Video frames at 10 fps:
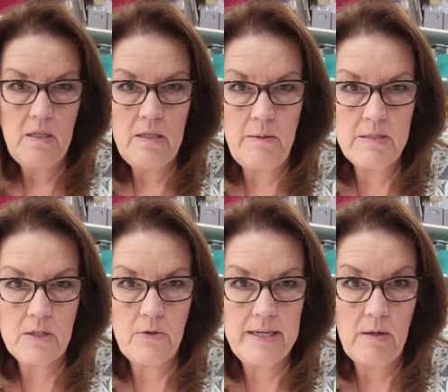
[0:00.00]
That was a
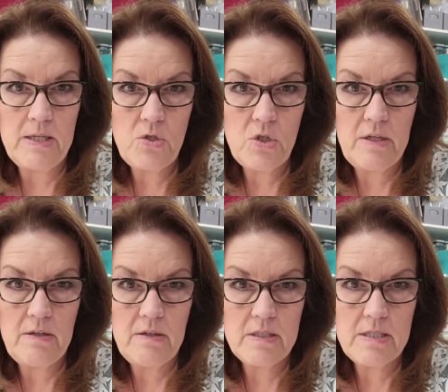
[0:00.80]
great
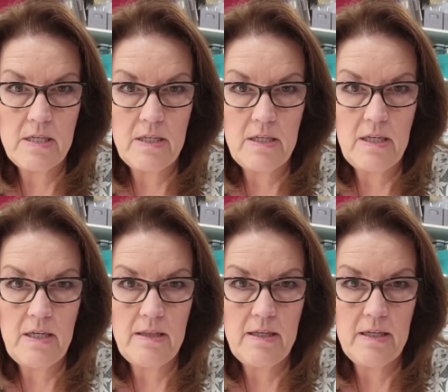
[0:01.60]
question. Let's see.
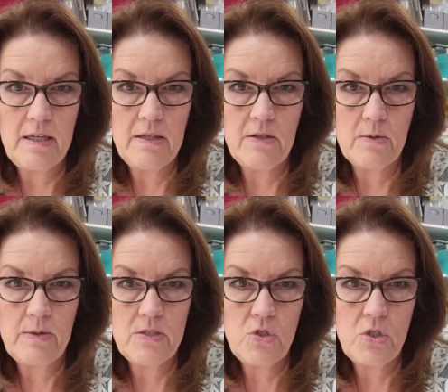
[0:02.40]
Anything, any other
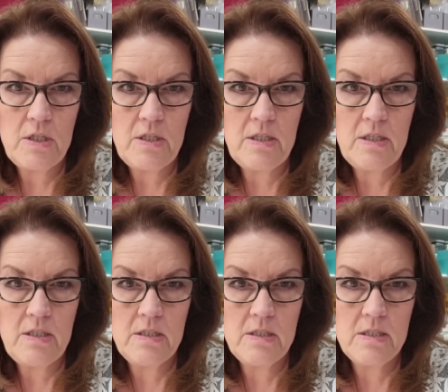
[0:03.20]

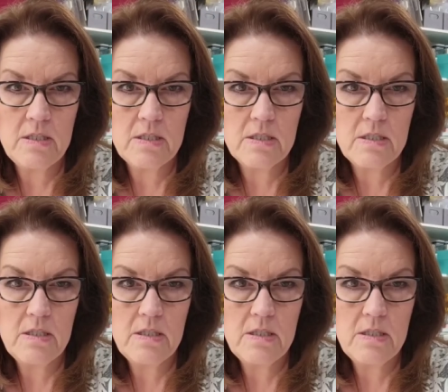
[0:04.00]
questions?